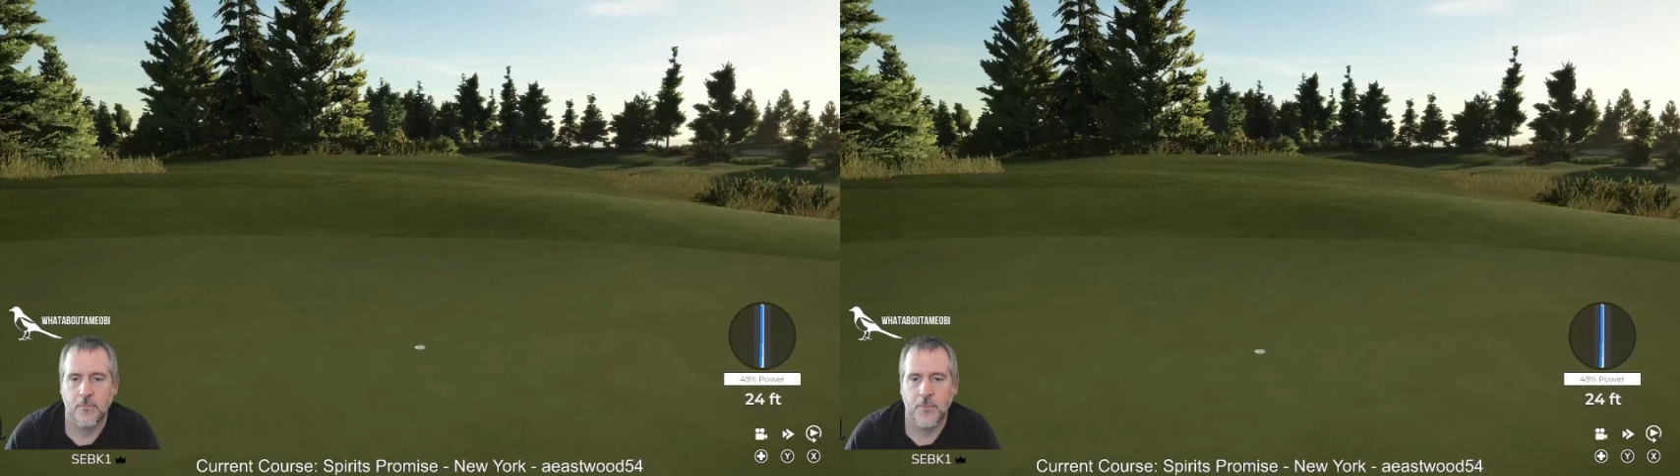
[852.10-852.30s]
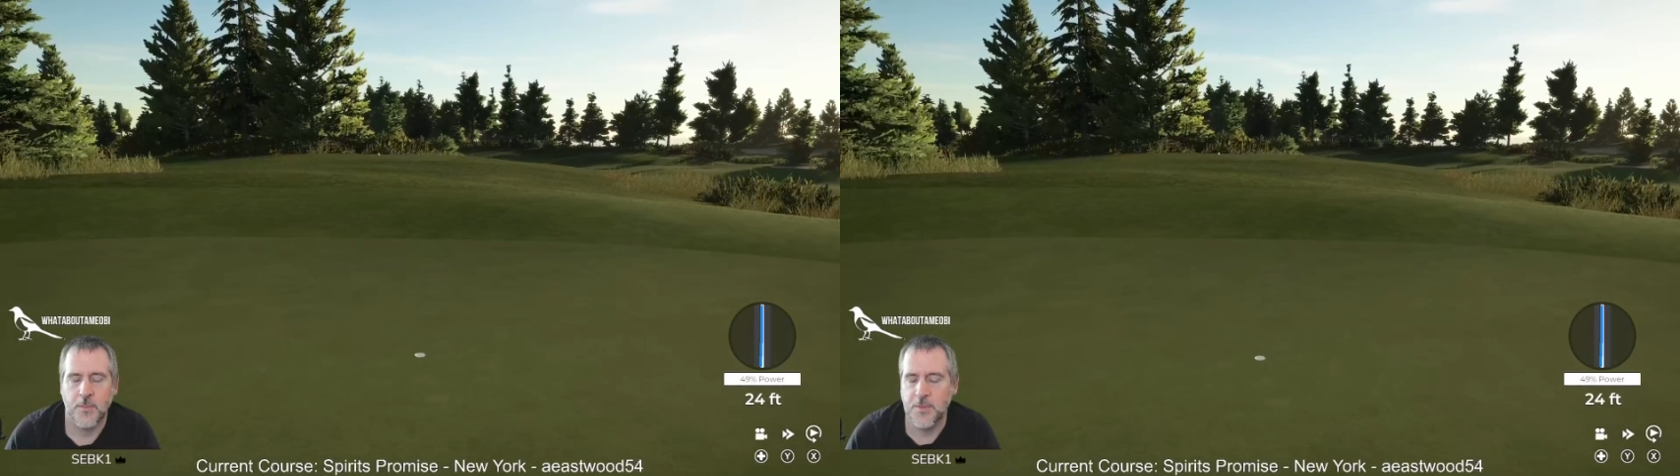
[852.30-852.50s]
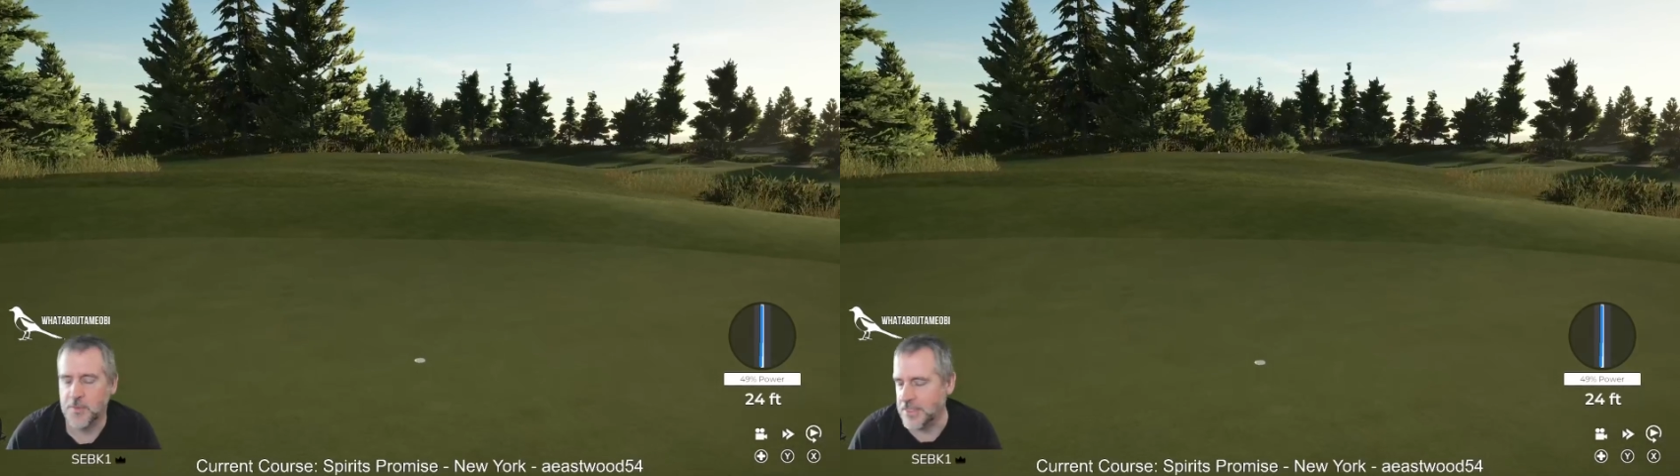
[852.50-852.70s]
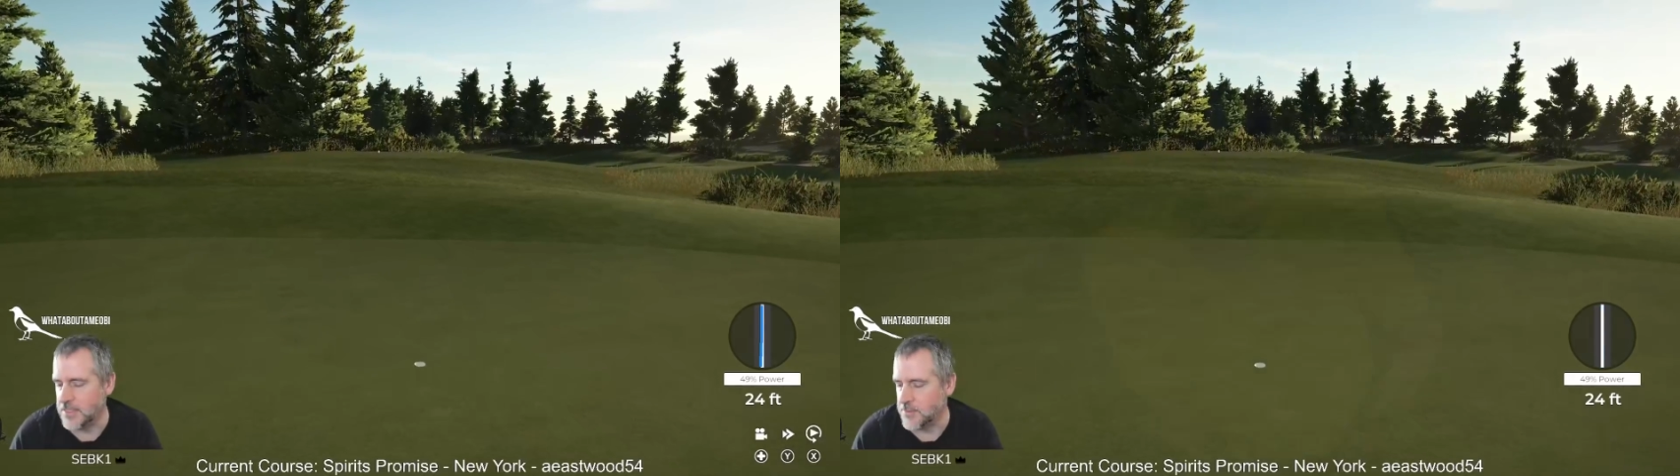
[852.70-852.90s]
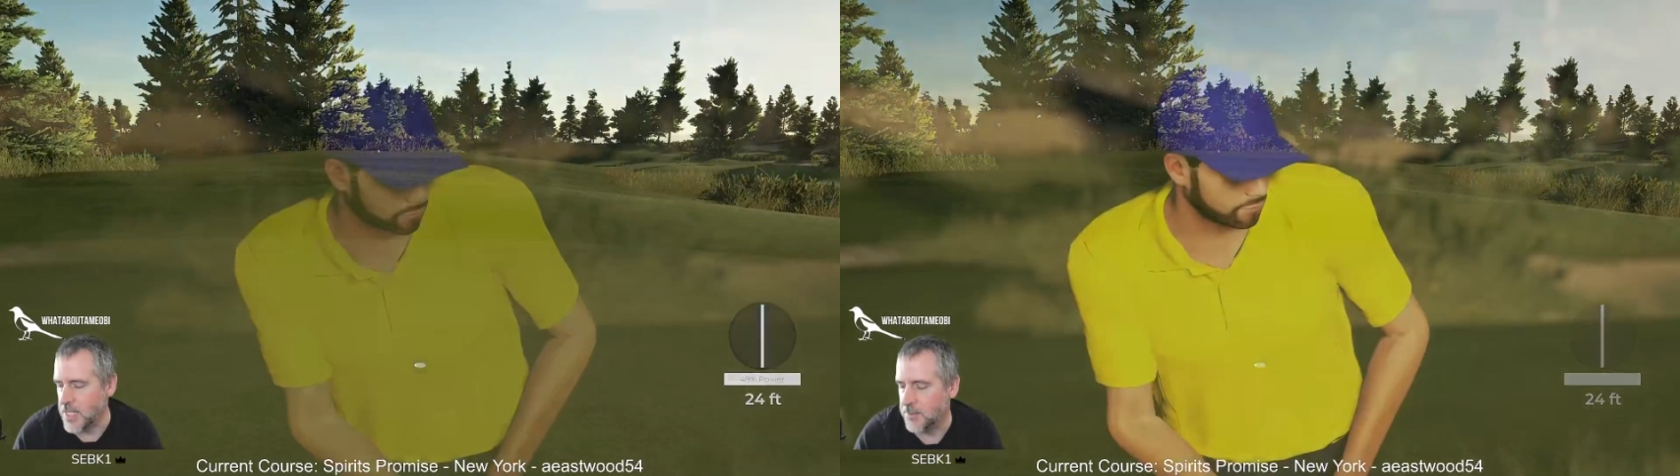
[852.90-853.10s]

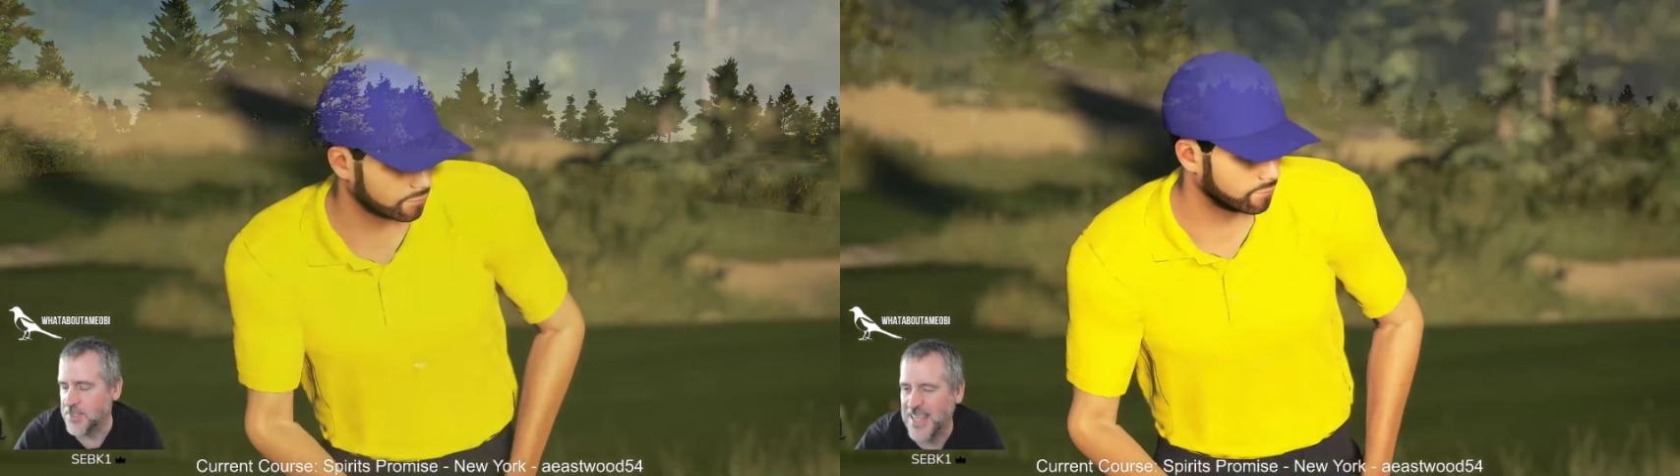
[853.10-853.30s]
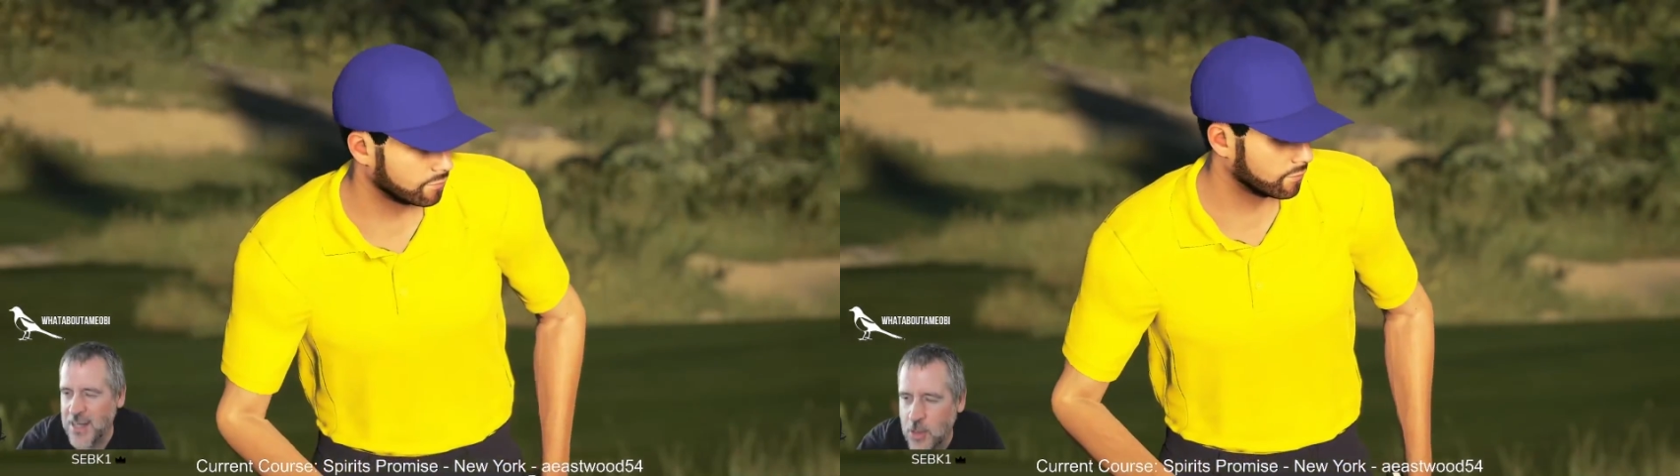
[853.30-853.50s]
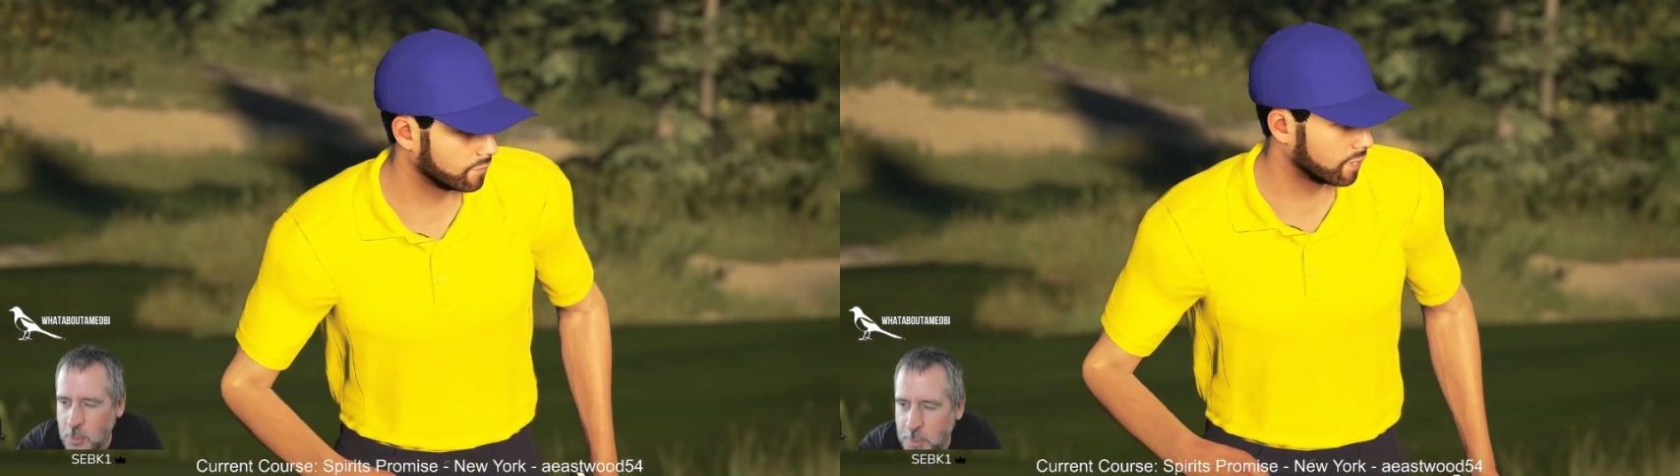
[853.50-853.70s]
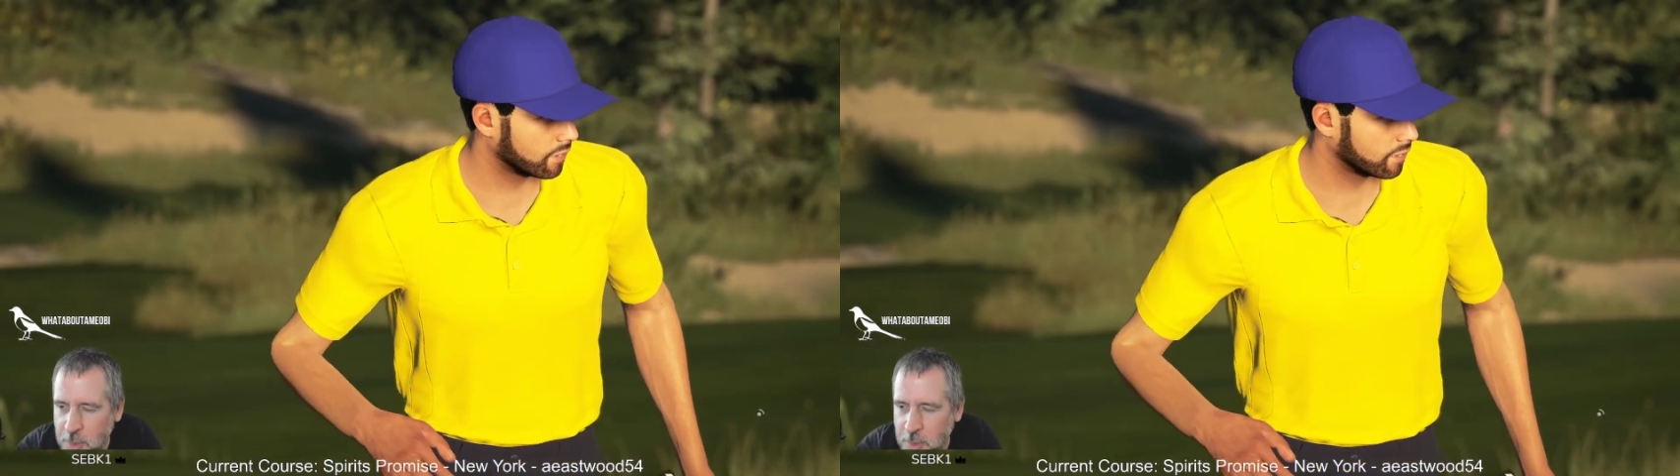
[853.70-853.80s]
be able to kind of open